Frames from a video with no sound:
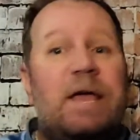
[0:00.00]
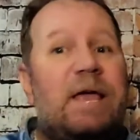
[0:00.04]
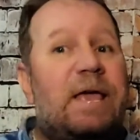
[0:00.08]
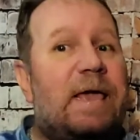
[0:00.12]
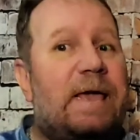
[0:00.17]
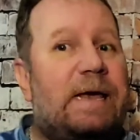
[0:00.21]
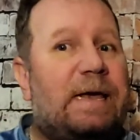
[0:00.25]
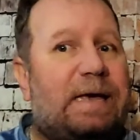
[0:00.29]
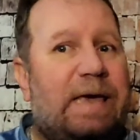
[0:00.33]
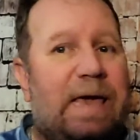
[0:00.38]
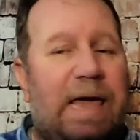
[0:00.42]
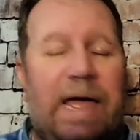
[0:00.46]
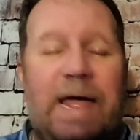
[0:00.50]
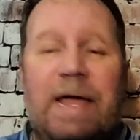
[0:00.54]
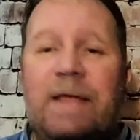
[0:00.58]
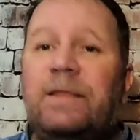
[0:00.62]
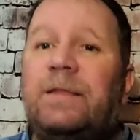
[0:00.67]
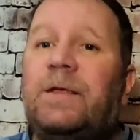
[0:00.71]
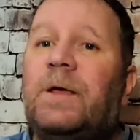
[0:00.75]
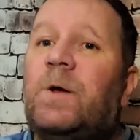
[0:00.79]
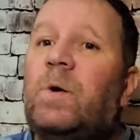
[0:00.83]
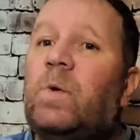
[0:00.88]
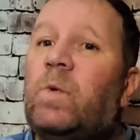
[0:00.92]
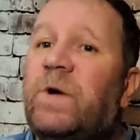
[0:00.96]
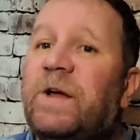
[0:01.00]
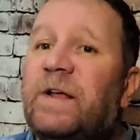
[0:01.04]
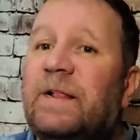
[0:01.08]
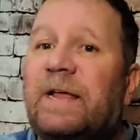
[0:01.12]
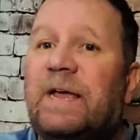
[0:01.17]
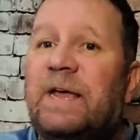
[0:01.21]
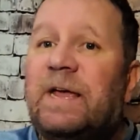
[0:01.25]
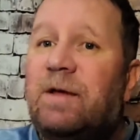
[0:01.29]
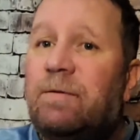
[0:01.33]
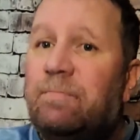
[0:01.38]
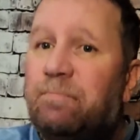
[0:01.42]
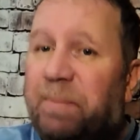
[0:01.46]
It can't
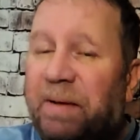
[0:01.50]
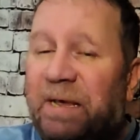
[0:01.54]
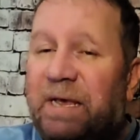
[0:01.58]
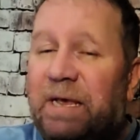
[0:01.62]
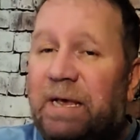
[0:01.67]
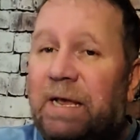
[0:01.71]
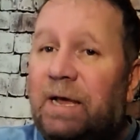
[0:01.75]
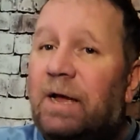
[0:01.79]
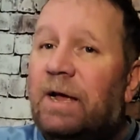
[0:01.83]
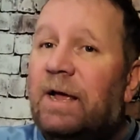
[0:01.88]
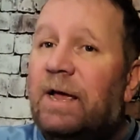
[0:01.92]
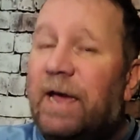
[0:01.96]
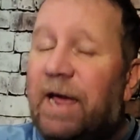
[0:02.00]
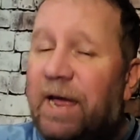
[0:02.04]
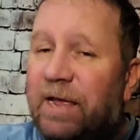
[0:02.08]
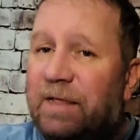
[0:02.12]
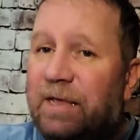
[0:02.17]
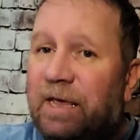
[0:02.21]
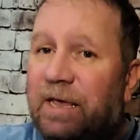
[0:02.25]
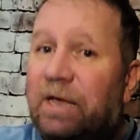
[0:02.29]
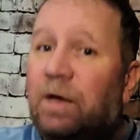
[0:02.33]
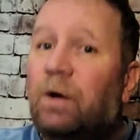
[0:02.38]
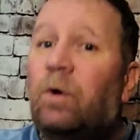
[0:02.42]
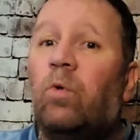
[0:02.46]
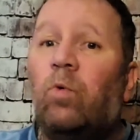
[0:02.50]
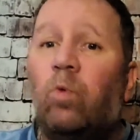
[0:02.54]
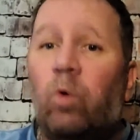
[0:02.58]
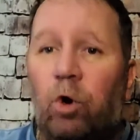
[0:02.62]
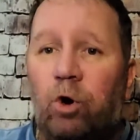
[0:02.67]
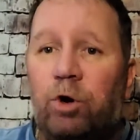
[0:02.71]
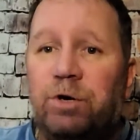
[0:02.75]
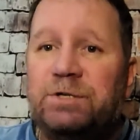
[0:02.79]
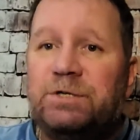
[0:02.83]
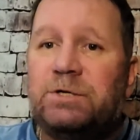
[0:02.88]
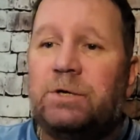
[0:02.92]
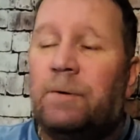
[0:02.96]
really be any
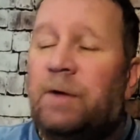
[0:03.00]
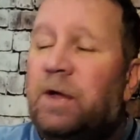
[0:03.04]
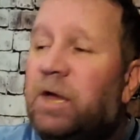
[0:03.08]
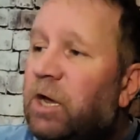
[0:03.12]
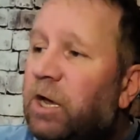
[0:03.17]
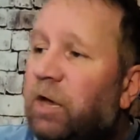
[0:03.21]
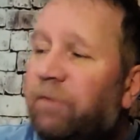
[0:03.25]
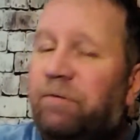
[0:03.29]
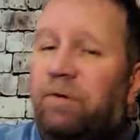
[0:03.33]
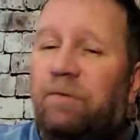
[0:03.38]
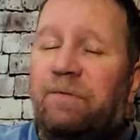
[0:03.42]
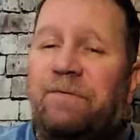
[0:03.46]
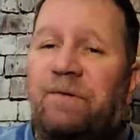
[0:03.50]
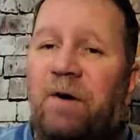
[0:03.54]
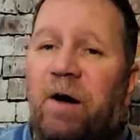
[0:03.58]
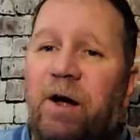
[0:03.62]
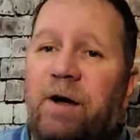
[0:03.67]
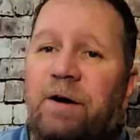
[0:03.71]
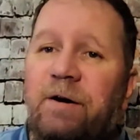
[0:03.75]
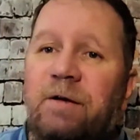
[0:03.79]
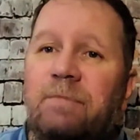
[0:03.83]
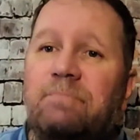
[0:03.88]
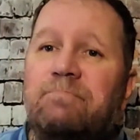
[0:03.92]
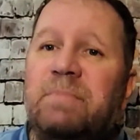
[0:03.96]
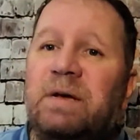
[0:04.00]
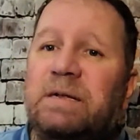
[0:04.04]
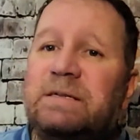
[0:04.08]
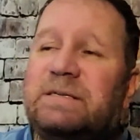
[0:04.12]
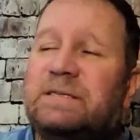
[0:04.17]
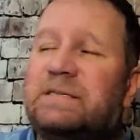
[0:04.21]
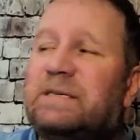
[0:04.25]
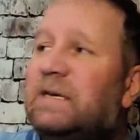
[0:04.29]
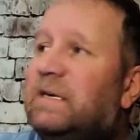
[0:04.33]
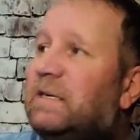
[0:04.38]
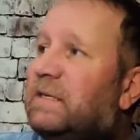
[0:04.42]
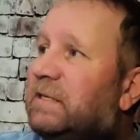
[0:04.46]
worse. If you fire him
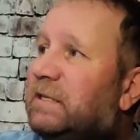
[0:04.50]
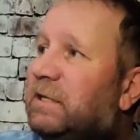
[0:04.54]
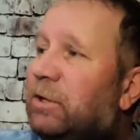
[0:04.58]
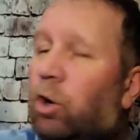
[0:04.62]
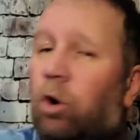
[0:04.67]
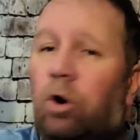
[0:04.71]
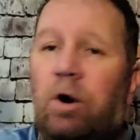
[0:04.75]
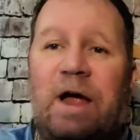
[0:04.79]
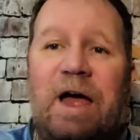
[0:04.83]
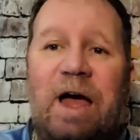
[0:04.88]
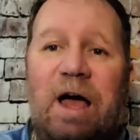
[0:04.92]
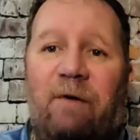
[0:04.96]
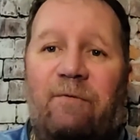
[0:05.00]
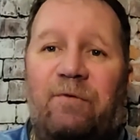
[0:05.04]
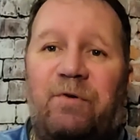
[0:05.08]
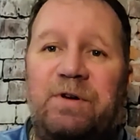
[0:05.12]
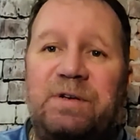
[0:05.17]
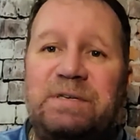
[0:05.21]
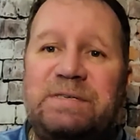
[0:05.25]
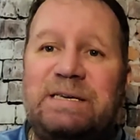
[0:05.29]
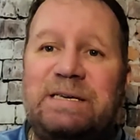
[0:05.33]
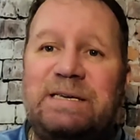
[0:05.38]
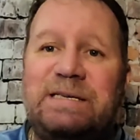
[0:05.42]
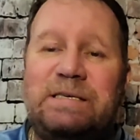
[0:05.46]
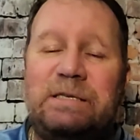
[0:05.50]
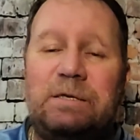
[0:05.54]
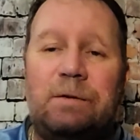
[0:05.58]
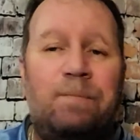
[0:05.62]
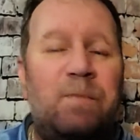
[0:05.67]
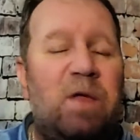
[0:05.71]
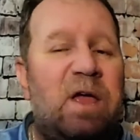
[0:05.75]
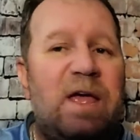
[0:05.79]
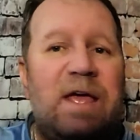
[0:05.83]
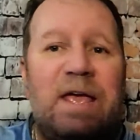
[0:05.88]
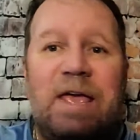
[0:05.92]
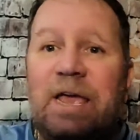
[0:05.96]
mid-season or after the season,
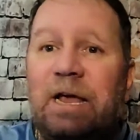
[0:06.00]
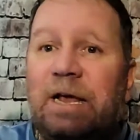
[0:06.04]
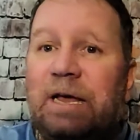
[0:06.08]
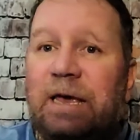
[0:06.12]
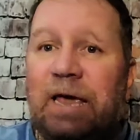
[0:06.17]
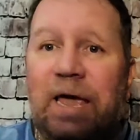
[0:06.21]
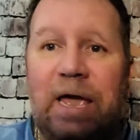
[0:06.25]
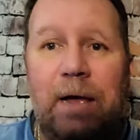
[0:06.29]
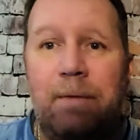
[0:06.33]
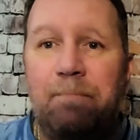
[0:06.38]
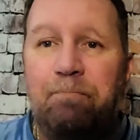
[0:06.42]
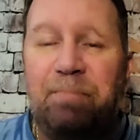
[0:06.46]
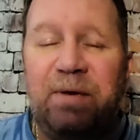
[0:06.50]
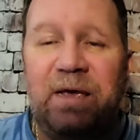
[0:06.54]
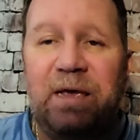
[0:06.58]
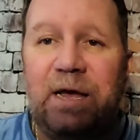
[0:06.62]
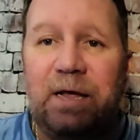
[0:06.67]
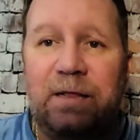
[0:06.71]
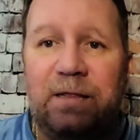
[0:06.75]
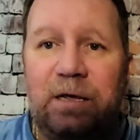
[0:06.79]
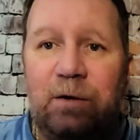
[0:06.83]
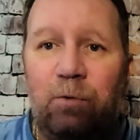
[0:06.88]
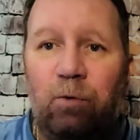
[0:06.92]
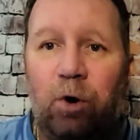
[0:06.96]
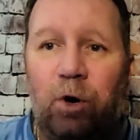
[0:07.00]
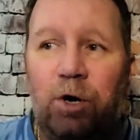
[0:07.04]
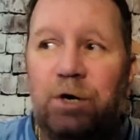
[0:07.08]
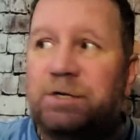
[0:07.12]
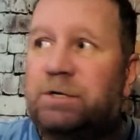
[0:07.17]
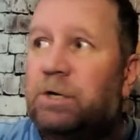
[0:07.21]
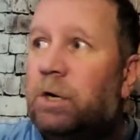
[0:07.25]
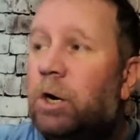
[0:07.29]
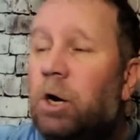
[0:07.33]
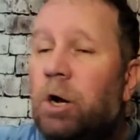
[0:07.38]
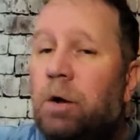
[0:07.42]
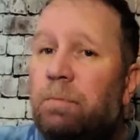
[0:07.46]
it can't be any
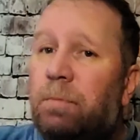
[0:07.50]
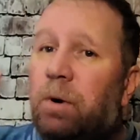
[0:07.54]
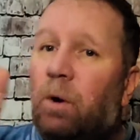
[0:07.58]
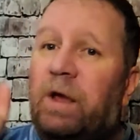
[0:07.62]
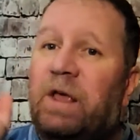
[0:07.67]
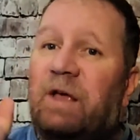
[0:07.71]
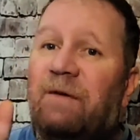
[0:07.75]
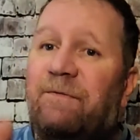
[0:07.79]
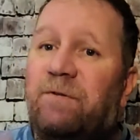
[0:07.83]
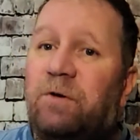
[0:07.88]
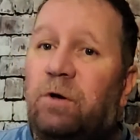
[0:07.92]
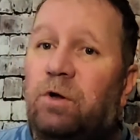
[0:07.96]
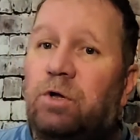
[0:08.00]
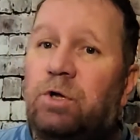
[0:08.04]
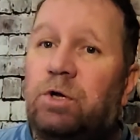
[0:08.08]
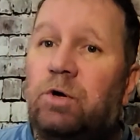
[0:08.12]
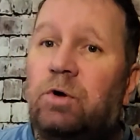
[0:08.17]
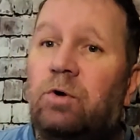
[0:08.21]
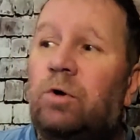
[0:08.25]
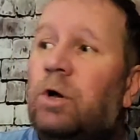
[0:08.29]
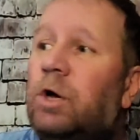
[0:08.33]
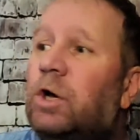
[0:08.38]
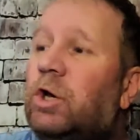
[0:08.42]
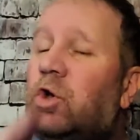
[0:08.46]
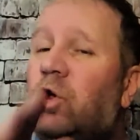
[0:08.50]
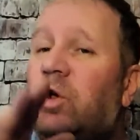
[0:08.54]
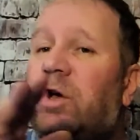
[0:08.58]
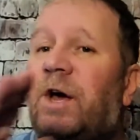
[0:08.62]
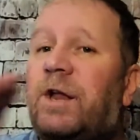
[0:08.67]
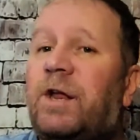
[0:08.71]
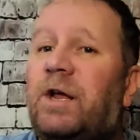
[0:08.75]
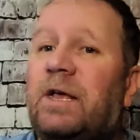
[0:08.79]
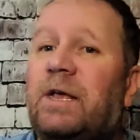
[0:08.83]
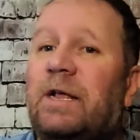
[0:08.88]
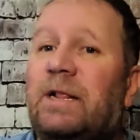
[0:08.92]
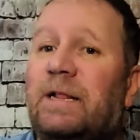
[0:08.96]
worse. But if you do, you
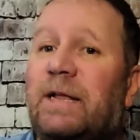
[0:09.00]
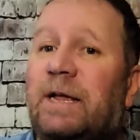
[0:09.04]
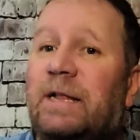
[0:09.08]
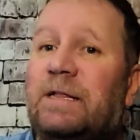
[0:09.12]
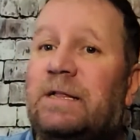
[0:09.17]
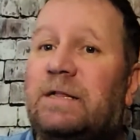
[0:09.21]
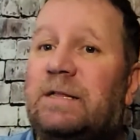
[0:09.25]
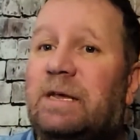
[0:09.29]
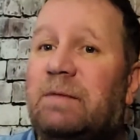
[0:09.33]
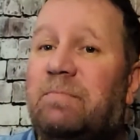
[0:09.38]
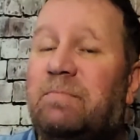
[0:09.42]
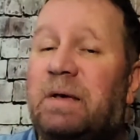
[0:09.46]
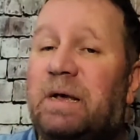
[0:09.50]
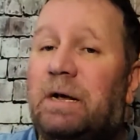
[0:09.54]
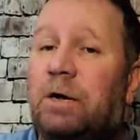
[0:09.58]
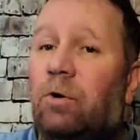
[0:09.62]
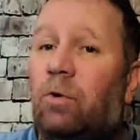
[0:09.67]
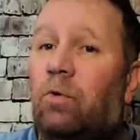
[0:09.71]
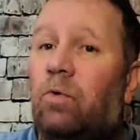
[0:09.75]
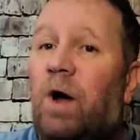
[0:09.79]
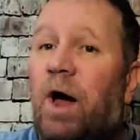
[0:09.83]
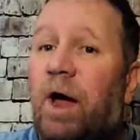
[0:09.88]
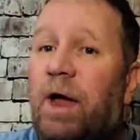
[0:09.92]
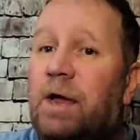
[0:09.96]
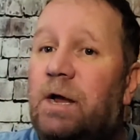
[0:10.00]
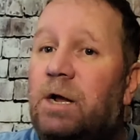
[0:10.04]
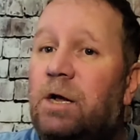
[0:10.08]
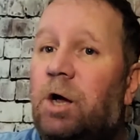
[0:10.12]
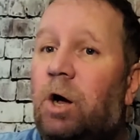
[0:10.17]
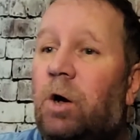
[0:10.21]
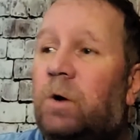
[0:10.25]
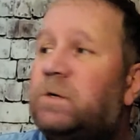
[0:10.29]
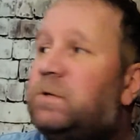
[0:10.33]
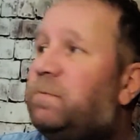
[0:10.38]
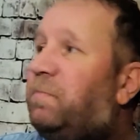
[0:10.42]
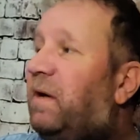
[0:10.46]
gotta let D'Amico Ryan
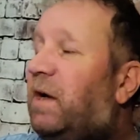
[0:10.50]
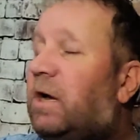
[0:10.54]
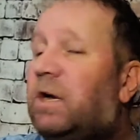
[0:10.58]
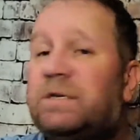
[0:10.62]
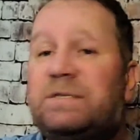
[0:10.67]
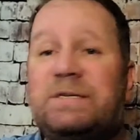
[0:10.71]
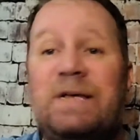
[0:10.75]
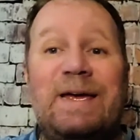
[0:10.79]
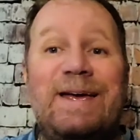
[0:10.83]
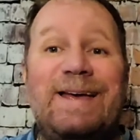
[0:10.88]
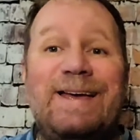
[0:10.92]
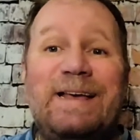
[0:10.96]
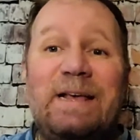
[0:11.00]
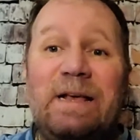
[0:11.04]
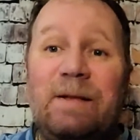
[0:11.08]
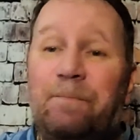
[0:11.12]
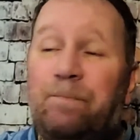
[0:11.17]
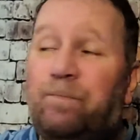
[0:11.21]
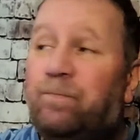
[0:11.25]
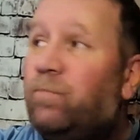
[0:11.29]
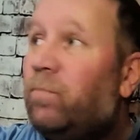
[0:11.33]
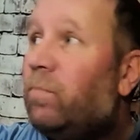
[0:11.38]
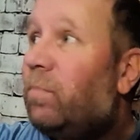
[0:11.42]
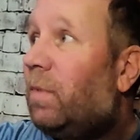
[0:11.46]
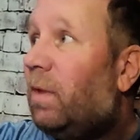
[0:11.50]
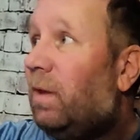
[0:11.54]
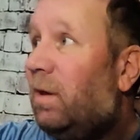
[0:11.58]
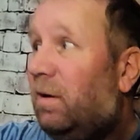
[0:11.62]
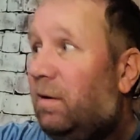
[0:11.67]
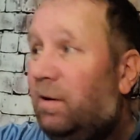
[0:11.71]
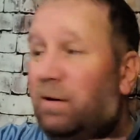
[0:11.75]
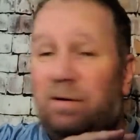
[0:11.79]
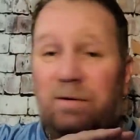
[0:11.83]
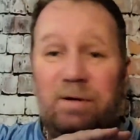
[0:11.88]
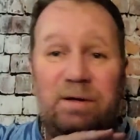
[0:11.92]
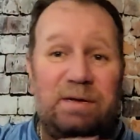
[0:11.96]
go because
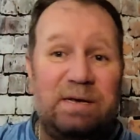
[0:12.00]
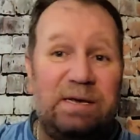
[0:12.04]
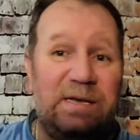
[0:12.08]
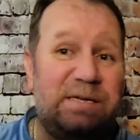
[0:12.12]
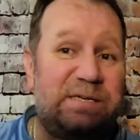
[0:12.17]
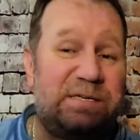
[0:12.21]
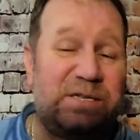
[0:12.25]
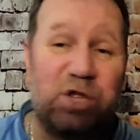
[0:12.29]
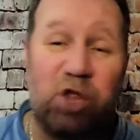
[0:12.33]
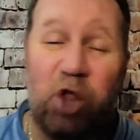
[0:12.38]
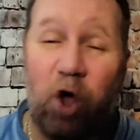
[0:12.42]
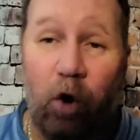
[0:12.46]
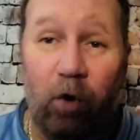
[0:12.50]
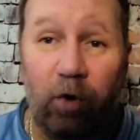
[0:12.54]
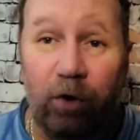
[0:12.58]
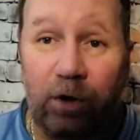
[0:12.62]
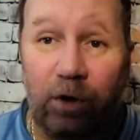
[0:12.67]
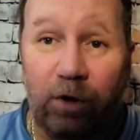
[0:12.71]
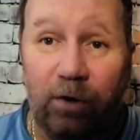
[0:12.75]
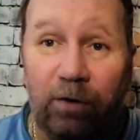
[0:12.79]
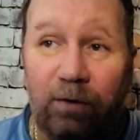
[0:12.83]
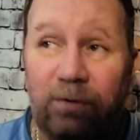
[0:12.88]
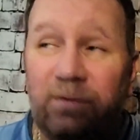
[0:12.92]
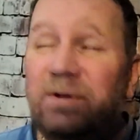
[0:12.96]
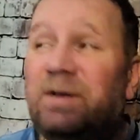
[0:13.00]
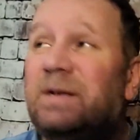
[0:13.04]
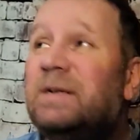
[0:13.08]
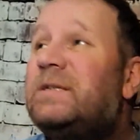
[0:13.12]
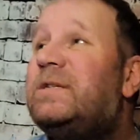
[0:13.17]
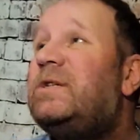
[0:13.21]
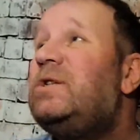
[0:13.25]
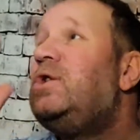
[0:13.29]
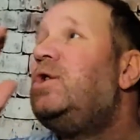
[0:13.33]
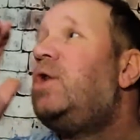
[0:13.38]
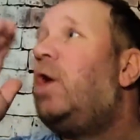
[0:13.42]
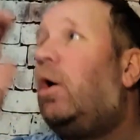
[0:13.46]
he's no good.
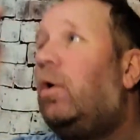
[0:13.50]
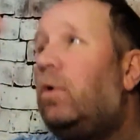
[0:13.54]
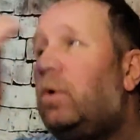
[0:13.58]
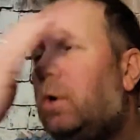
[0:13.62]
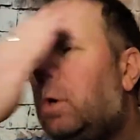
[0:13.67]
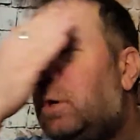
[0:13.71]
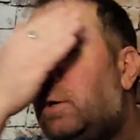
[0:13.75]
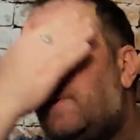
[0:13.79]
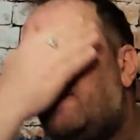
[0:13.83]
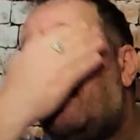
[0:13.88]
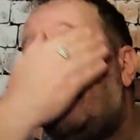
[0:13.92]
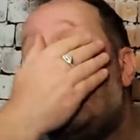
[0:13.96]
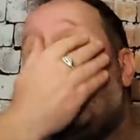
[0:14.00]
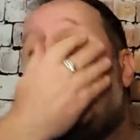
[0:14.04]
He's no good.